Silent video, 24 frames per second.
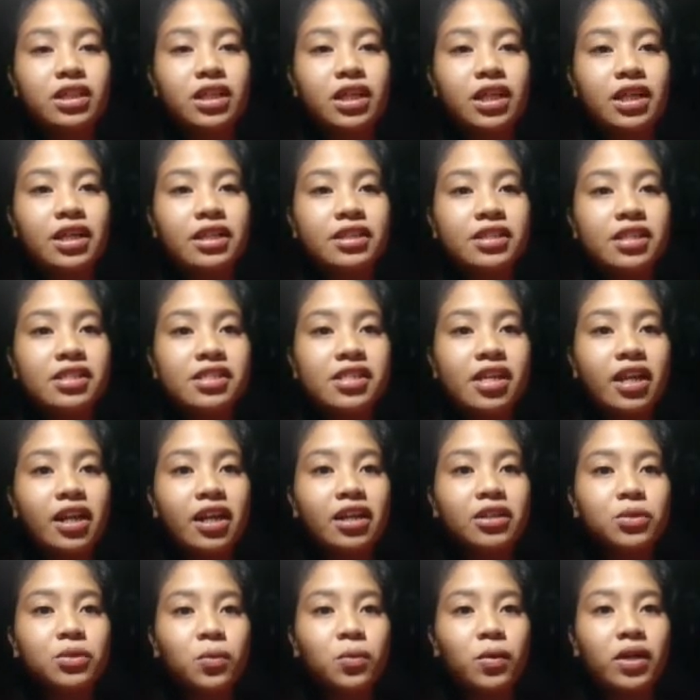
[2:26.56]
The
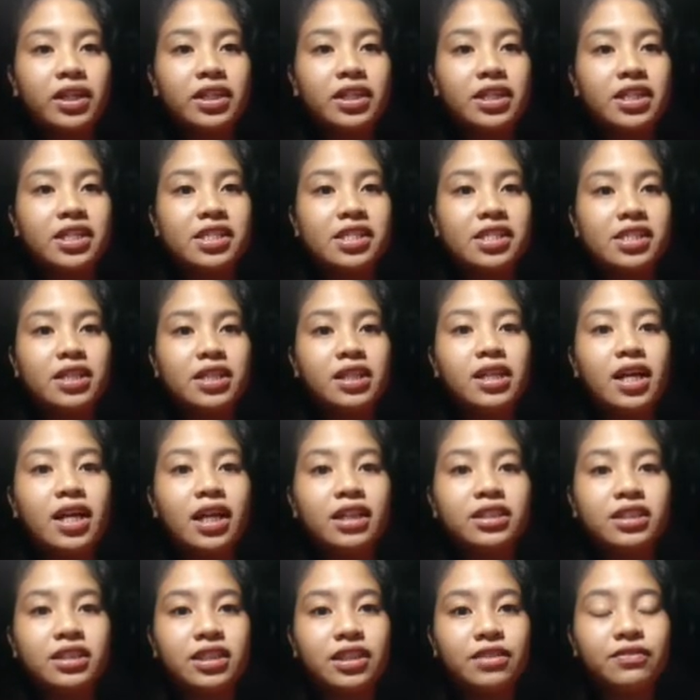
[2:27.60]
second one is
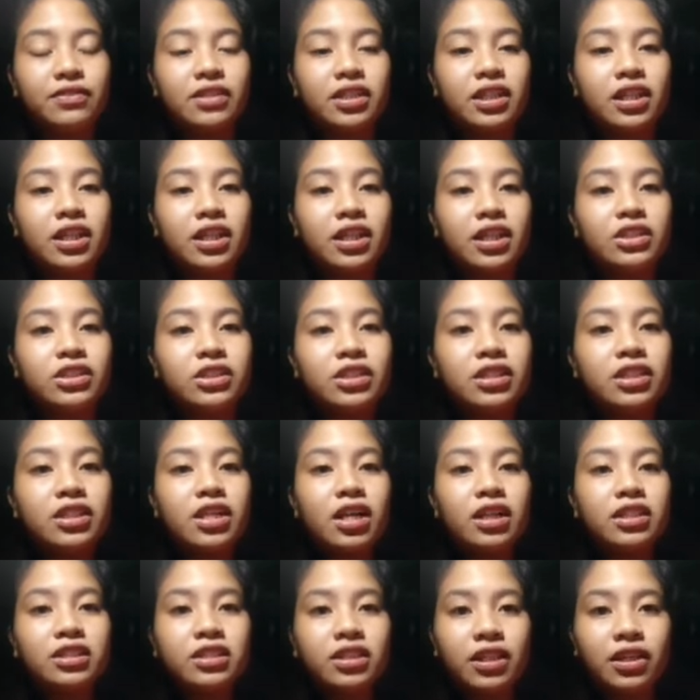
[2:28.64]
deductive.
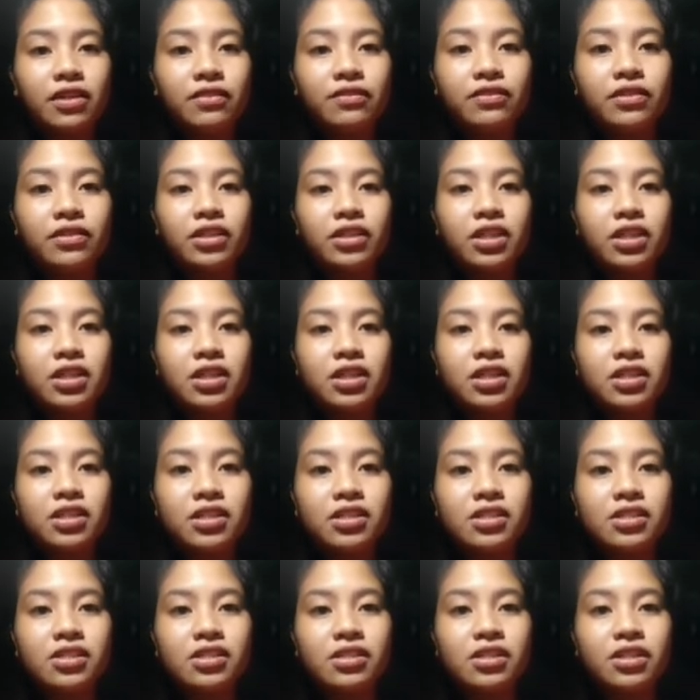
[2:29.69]
Deductive
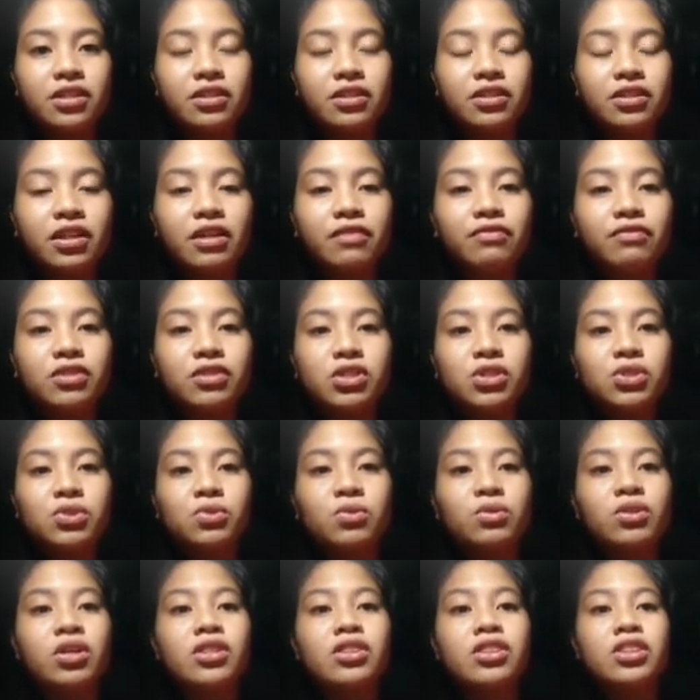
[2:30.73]
refers to
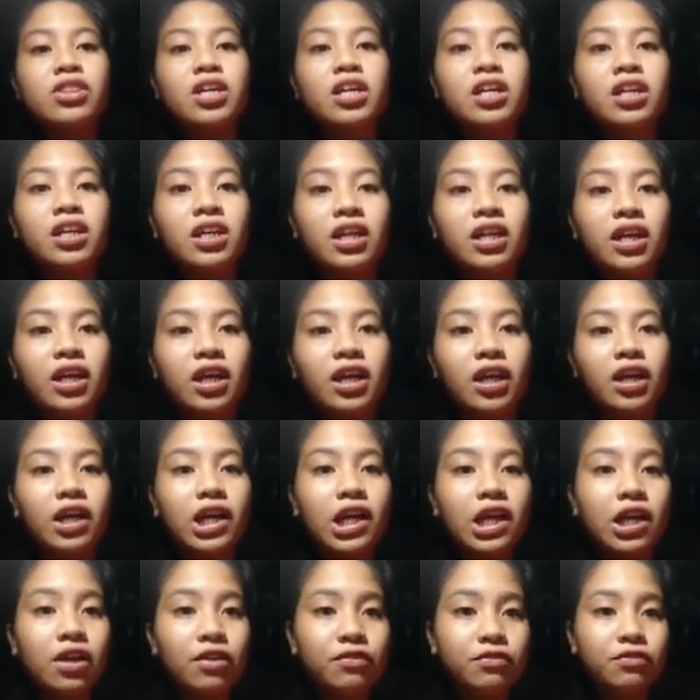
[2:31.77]
the thinking
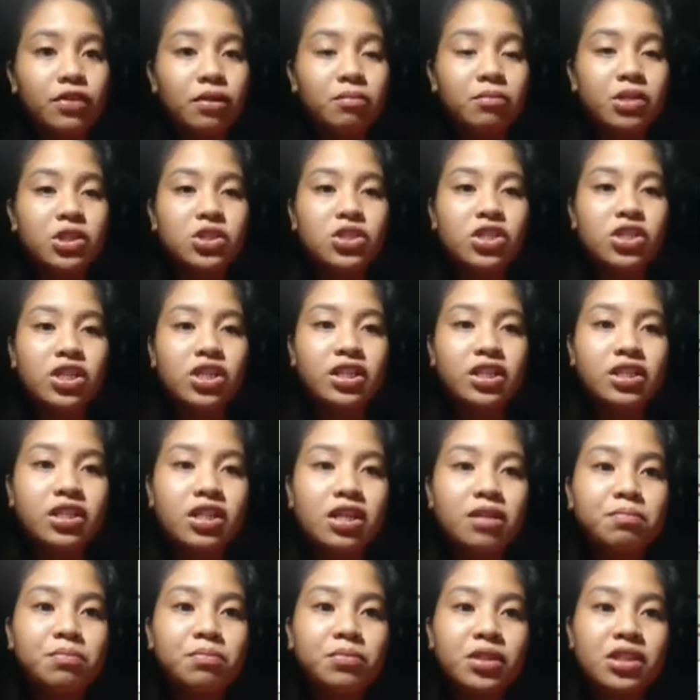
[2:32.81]
from a
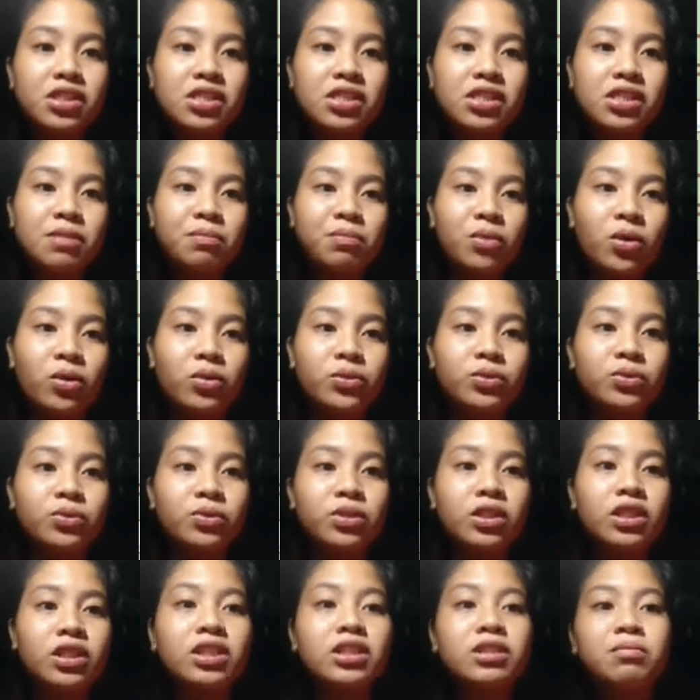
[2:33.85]
general principle to
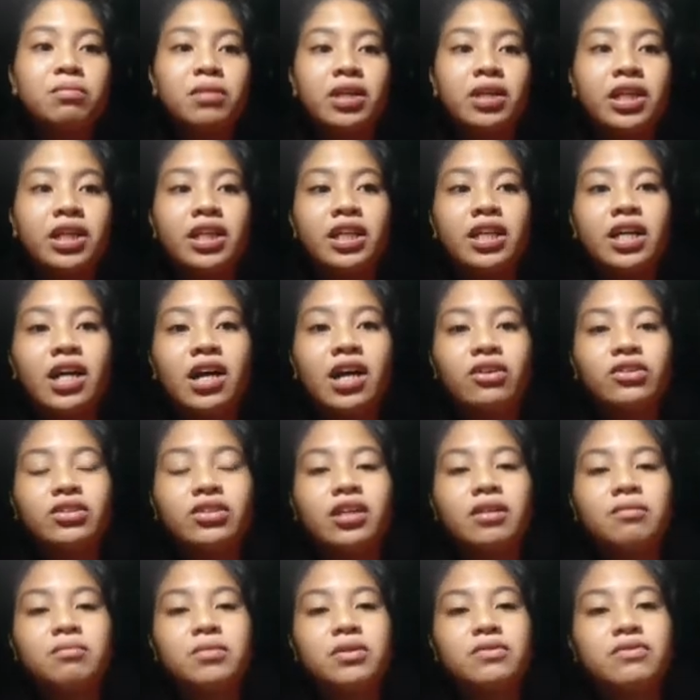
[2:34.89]
determine the
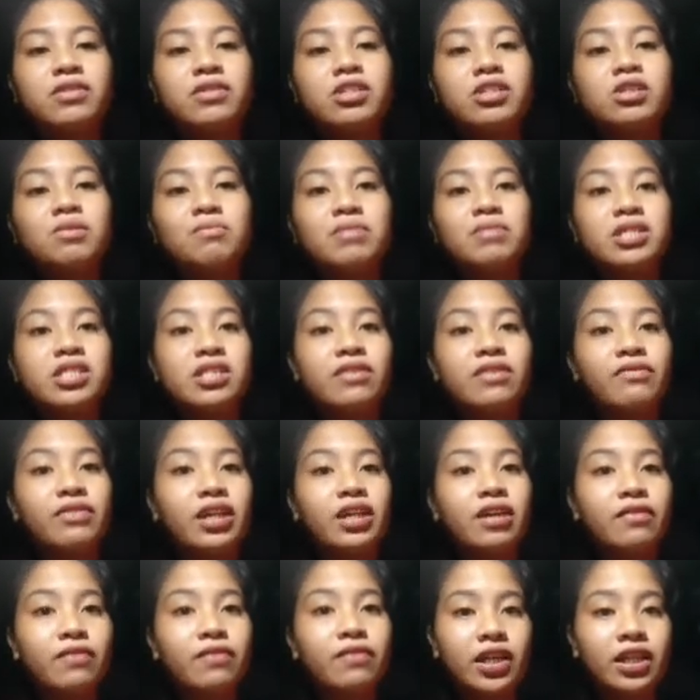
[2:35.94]
outcome of a specific
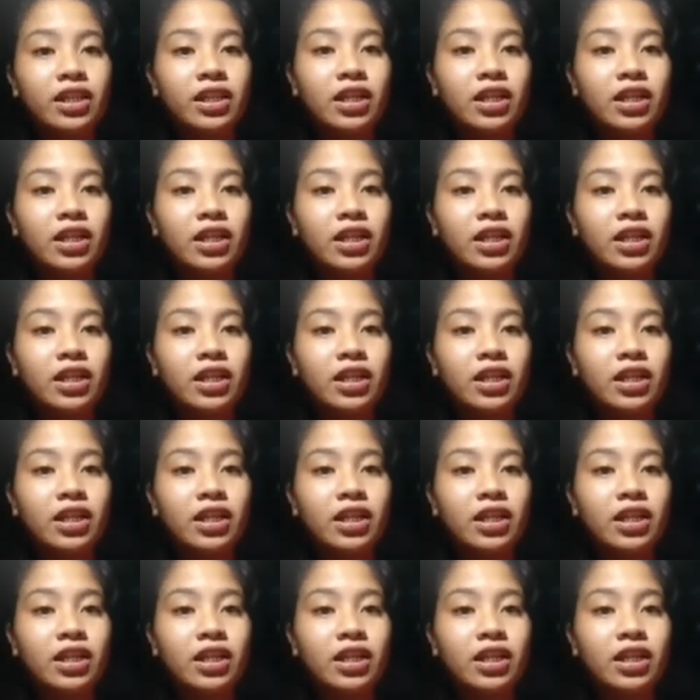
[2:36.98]
event.